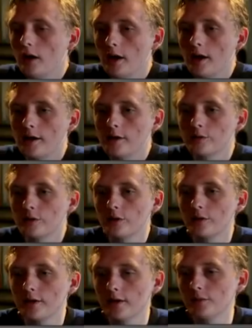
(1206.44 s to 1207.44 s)
Hey, here we
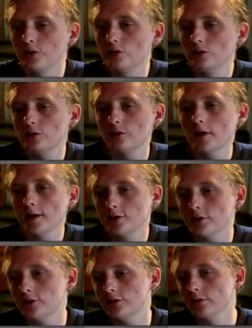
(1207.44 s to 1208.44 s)
go, game 2.
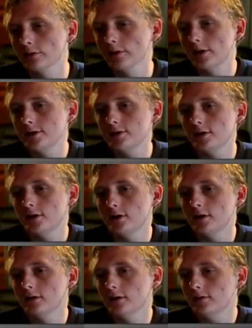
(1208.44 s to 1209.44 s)
Crashing Crate.
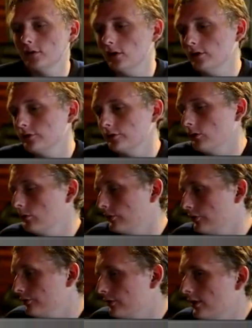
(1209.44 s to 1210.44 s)
Level 100, holy
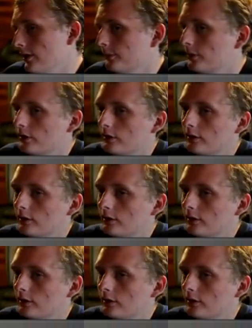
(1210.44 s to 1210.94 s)
crap.